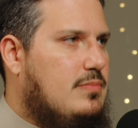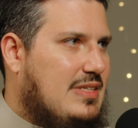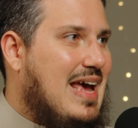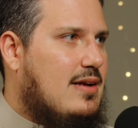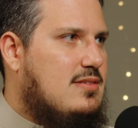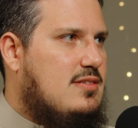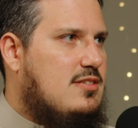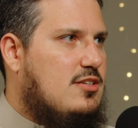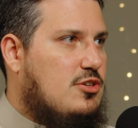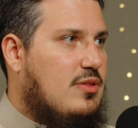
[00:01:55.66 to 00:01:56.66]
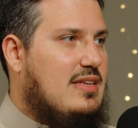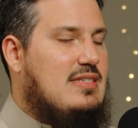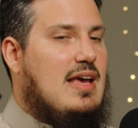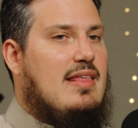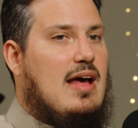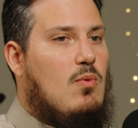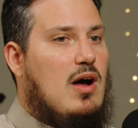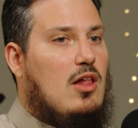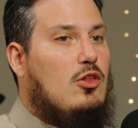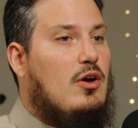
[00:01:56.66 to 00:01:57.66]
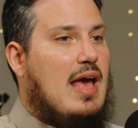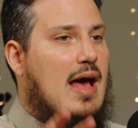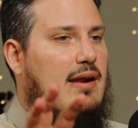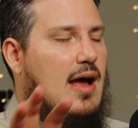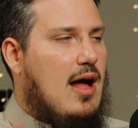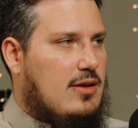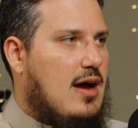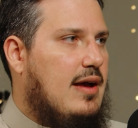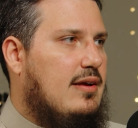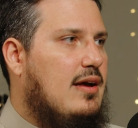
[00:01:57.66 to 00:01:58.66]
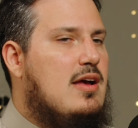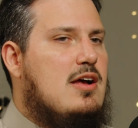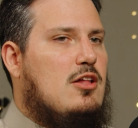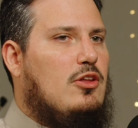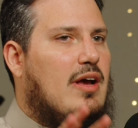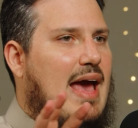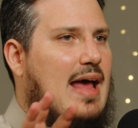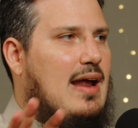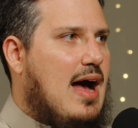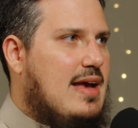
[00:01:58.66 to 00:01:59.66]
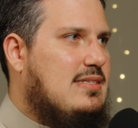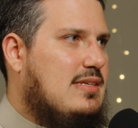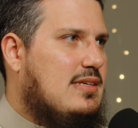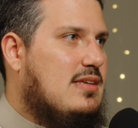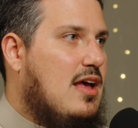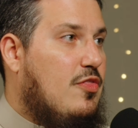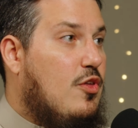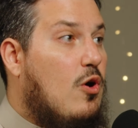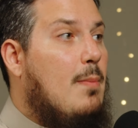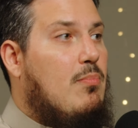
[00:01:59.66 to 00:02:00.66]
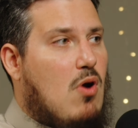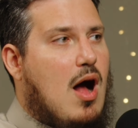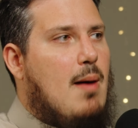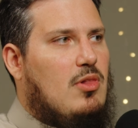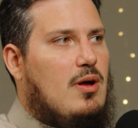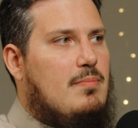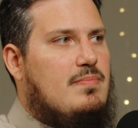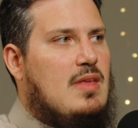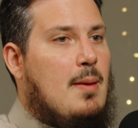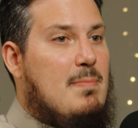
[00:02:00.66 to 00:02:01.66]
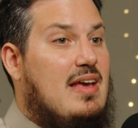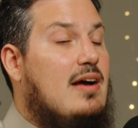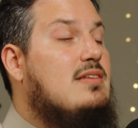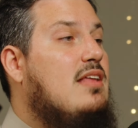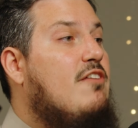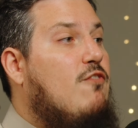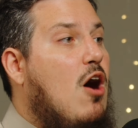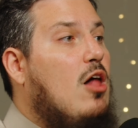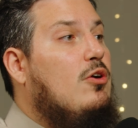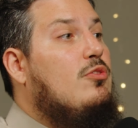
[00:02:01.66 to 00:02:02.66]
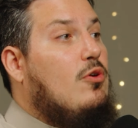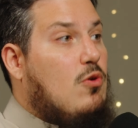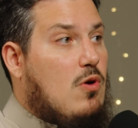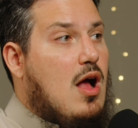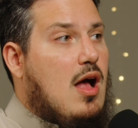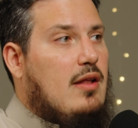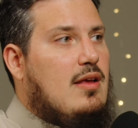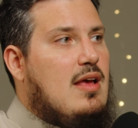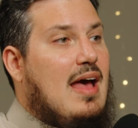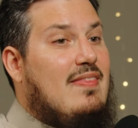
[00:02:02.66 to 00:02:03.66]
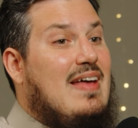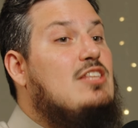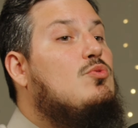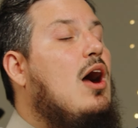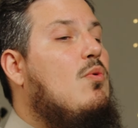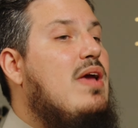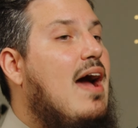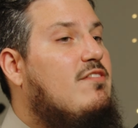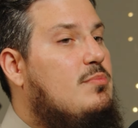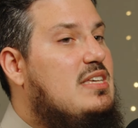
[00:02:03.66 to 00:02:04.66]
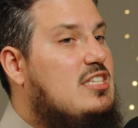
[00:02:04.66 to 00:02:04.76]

texts. So they say that, well, look at Al-Qaeda, look at ISIS. They're a problem because they follow the Quran. And that's why we have to be